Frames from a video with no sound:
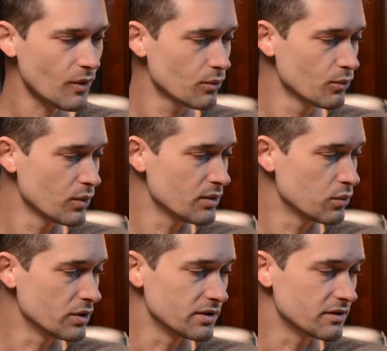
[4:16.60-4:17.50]
we
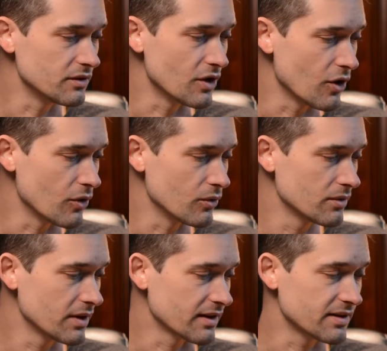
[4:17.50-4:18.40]
wouldn't know,
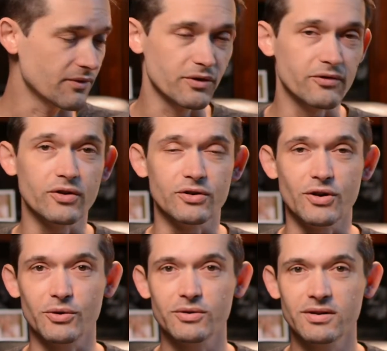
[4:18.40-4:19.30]
except for the
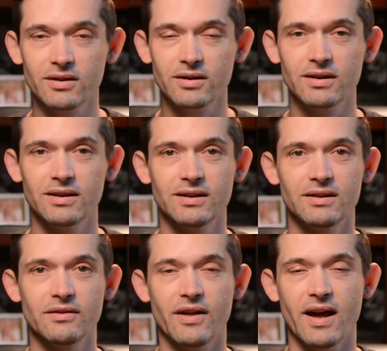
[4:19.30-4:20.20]
footnote,
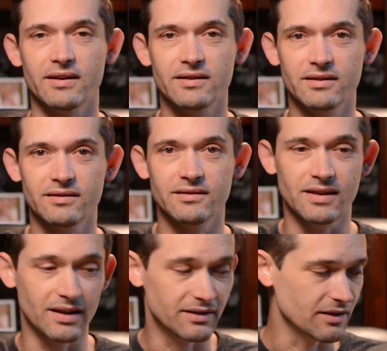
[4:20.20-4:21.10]
that
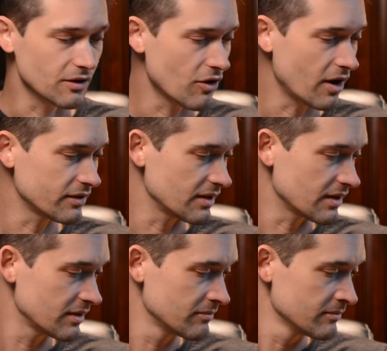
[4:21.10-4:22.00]
it's an acrostic.
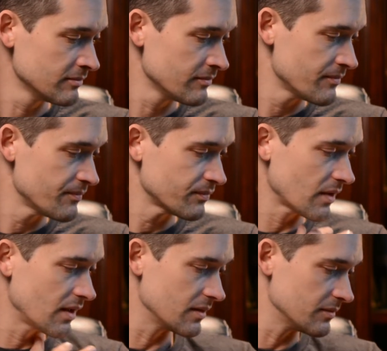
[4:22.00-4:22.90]

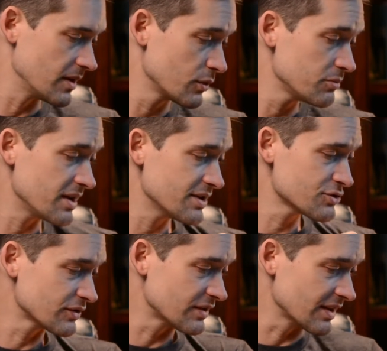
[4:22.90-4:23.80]
Um, it would be
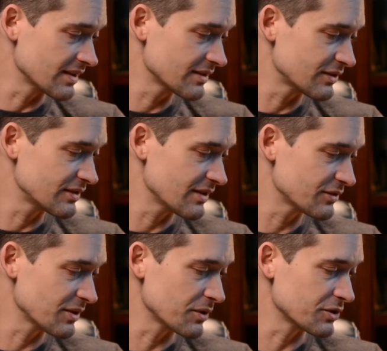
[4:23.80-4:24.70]
interesting to see if
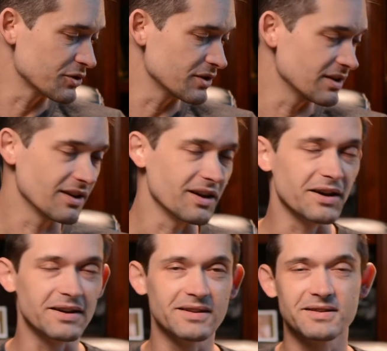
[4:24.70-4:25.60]
someone could uh,